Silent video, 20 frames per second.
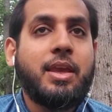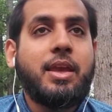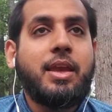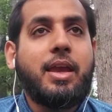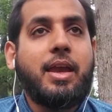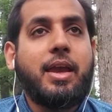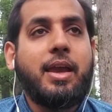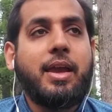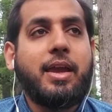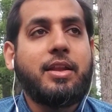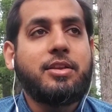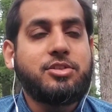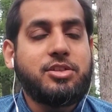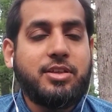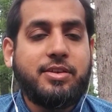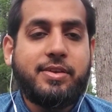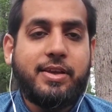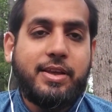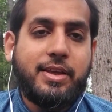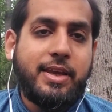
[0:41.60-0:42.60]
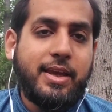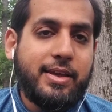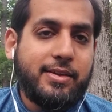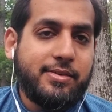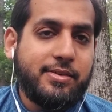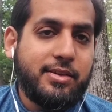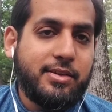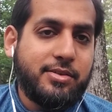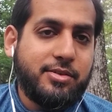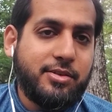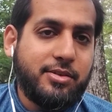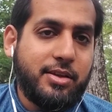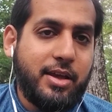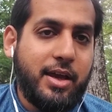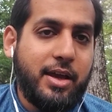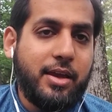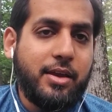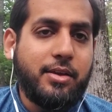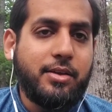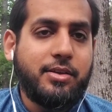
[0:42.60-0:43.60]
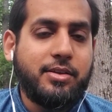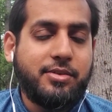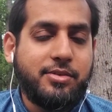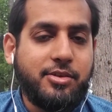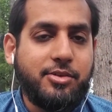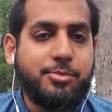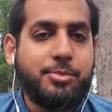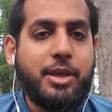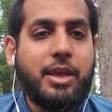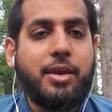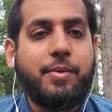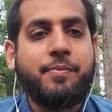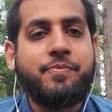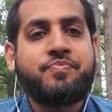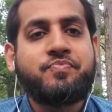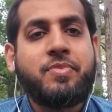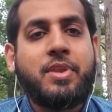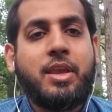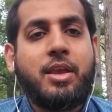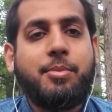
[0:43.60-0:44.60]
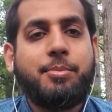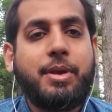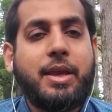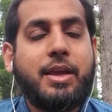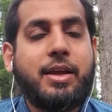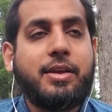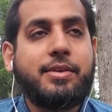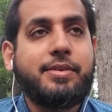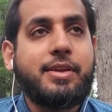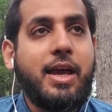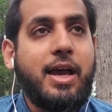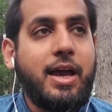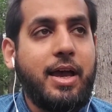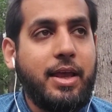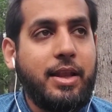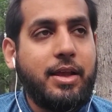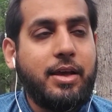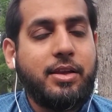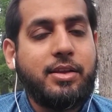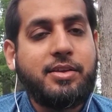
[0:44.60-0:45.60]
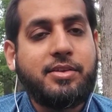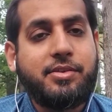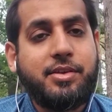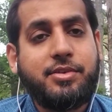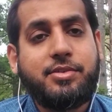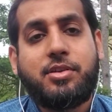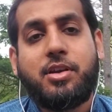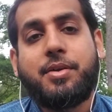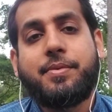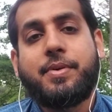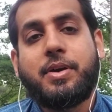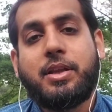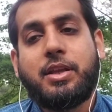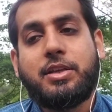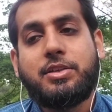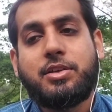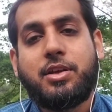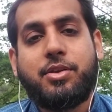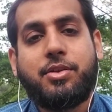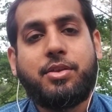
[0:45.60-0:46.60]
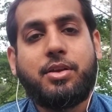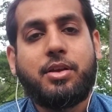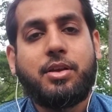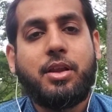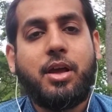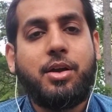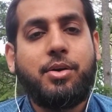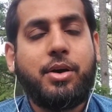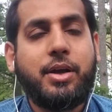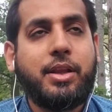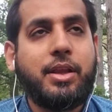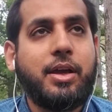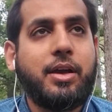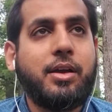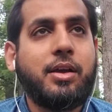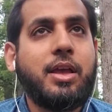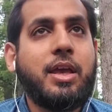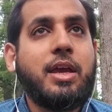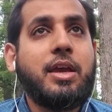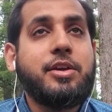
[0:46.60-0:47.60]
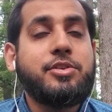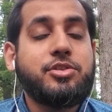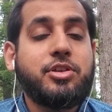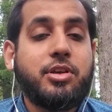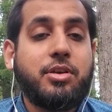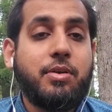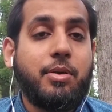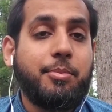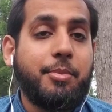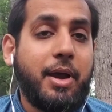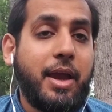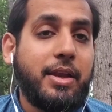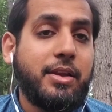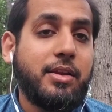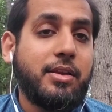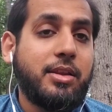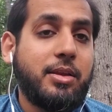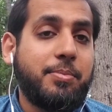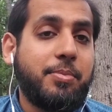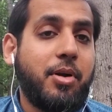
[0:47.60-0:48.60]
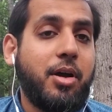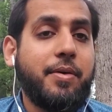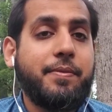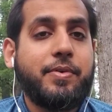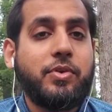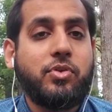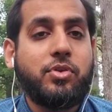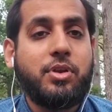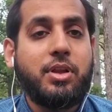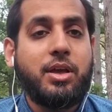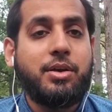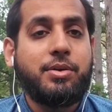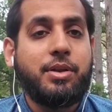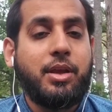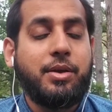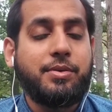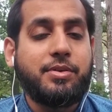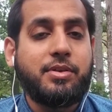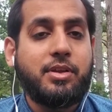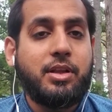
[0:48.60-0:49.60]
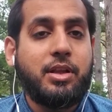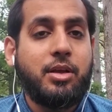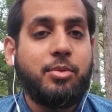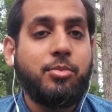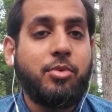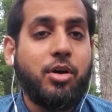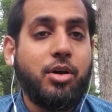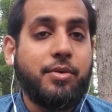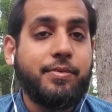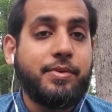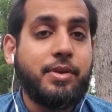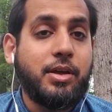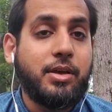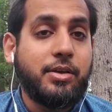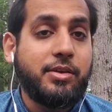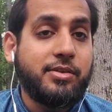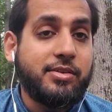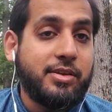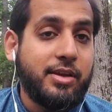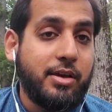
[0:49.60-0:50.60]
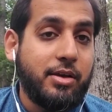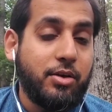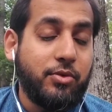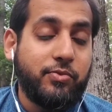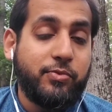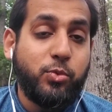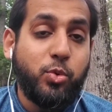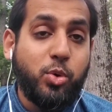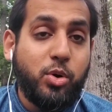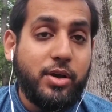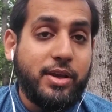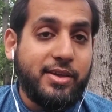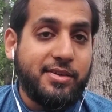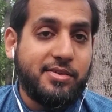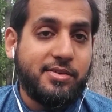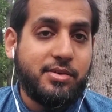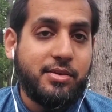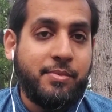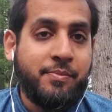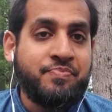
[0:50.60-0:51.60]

And she said, "Yes, this is me." Because Hala, the sister of Khadija radiallahu anha, she reminded the Prophet sallallahu alaihi wasallam of the voice,